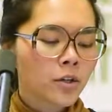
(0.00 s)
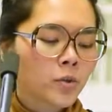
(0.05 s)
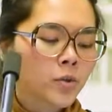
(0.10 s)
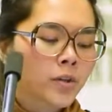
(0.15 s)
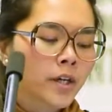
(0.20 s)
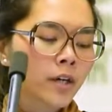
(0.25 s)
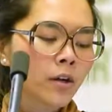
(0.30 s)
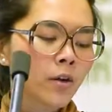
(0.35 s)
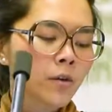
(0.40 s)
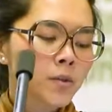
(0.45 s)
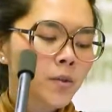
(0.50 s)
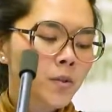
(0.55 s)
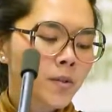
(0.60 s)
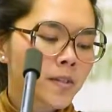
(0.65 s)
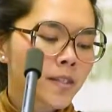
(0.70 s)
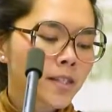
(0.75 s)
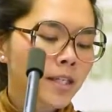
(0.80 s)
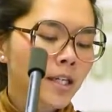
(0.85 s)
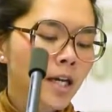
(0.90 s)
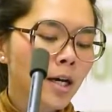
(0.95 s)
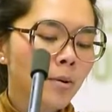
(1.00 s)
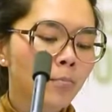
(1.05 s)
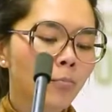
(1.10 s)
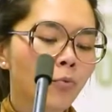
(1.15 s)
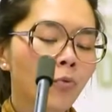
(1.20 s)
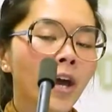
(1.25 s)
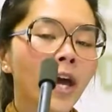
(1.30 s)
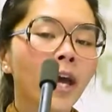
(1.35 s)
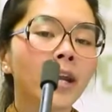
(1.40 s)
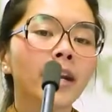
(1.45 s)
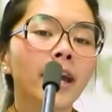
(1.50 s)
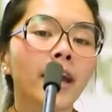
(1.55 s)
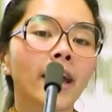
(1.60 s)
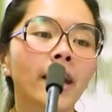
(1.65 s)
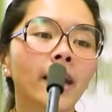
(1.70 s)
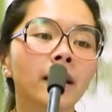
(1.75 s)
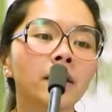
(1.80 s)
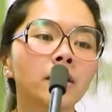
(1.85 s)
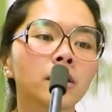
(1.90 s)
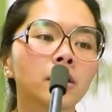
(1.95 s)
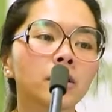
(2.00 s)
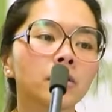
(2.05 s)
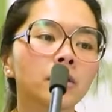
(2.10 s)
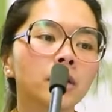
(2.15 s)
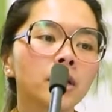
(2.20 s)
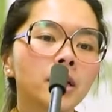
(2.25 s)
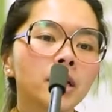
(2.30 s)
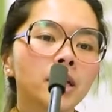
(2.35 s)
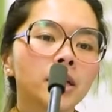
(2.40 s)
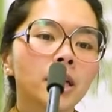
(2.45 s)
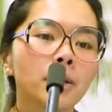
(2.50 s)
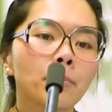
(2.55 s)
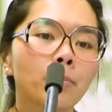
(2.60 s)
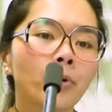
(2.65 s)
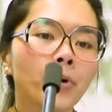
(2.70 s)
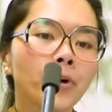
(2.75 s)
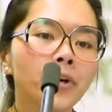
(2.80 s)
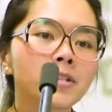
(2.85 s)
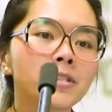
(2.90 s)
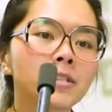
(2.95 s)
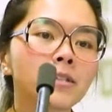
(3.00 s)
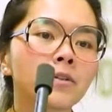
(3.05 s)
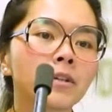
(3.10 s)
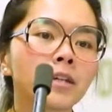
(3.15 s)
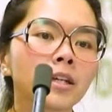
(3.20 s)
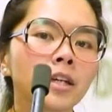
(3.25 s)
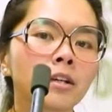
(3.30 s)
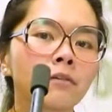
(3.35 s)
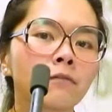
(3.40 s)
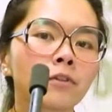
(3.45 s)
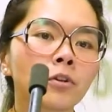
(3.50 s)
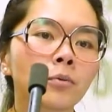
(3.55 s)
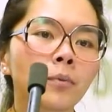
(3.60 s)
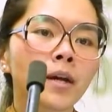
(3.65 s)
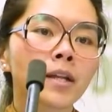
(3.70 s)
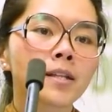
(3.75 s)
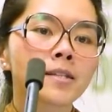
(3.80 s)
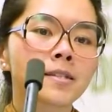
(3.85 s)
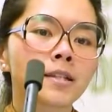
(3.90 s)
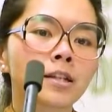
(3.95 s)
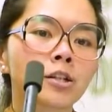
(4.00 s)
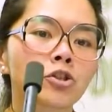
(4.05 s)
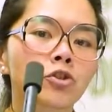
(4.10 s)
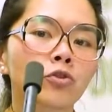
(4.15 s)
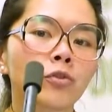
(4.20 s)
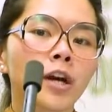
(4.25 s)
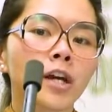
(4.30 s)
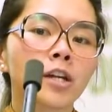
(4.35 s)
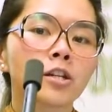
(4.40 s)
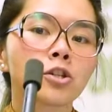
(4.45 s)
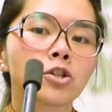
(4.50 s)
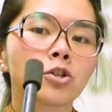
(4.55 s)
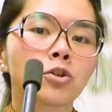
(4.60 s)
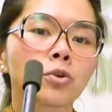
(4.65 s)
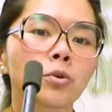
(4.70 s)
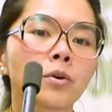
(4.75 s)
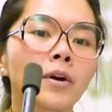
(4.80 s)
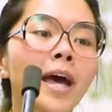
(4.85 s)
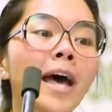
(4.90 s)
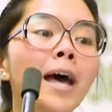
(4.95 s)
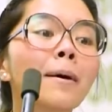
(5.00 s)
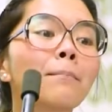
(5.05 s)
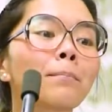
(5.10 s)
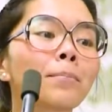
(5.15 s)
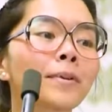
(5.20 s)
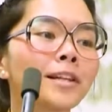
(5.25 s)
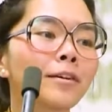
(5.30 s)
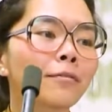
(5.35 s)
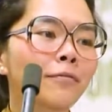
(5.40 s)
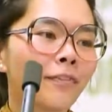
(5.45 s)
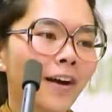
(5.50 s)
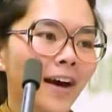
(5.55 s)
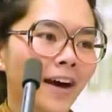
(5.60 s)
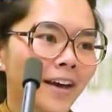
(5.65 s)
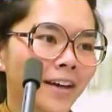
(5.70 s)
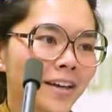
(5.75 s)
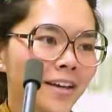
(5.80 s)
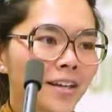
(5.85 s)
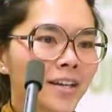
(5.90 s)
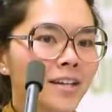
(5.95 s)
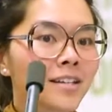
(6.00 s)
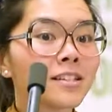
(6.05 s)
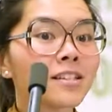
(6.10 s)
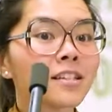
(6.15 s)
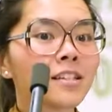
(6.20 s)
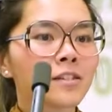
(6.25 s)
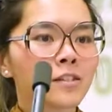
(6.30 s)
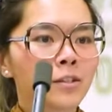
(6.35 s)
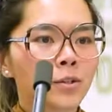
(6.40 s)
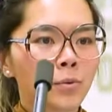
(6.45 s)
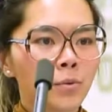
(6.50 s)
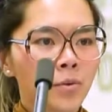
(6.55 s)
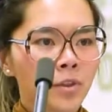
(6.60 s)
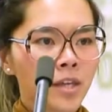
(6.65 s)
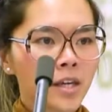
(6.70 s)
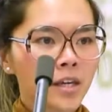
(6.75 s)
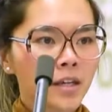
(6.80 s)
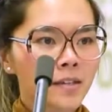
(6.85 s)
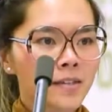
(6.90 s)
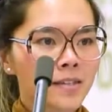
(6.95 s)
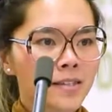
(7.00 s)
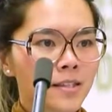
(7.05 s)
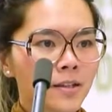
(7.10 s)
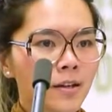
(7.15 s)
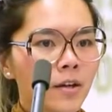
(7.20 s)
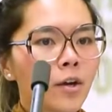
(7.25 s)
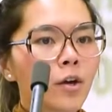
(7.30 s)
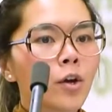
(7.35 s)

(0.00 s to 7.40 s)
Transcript: You can also see a brand handle that points to the influencer trying to amplify these two things.